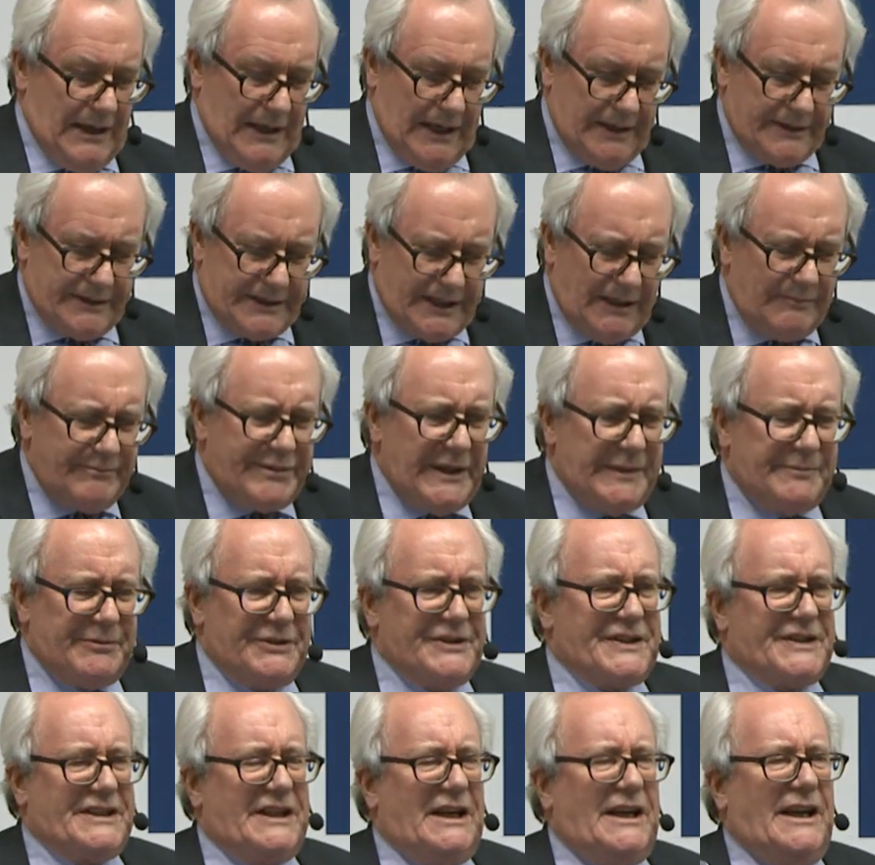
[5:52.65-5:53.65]
And some
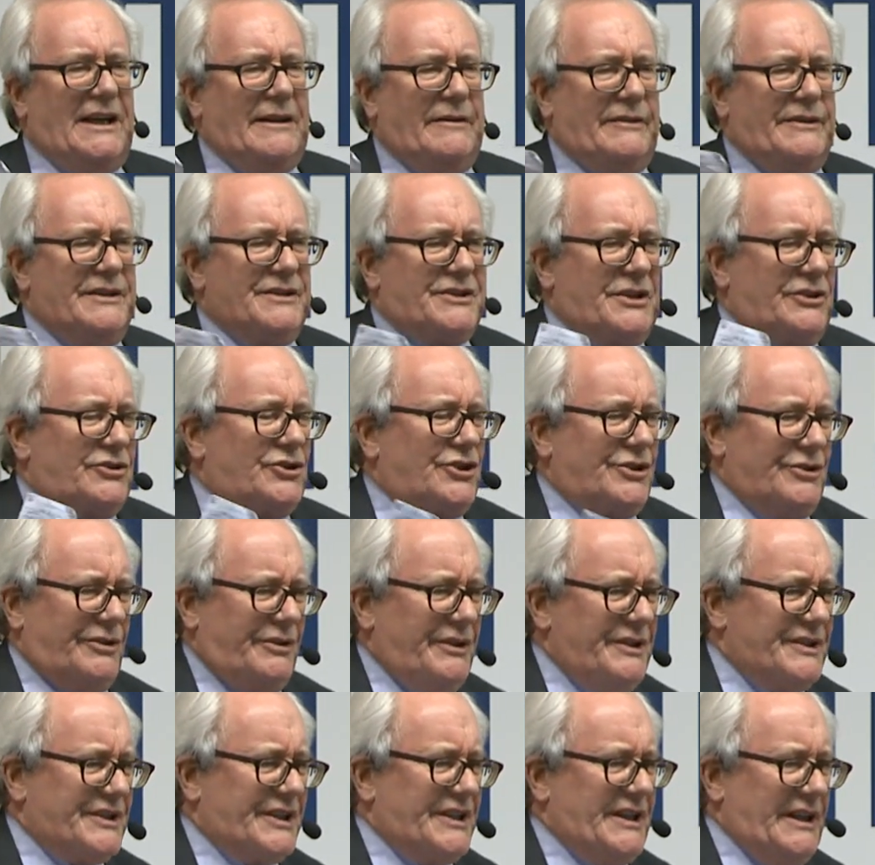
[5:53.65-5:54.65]
people say, there's a
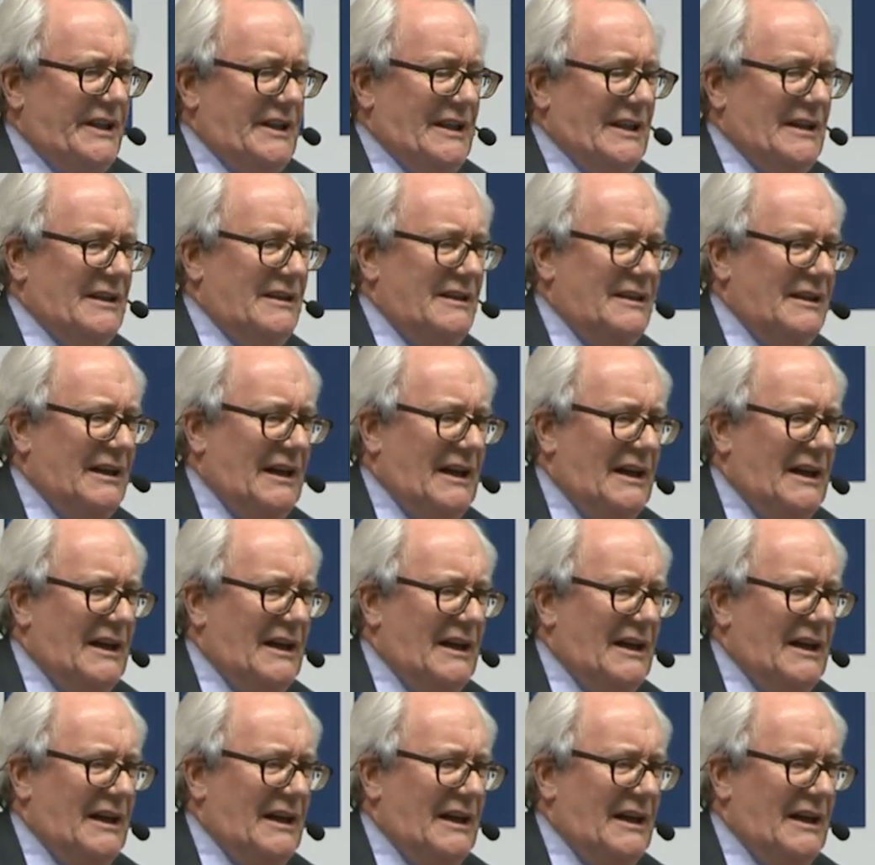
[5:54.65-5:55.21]
choice here.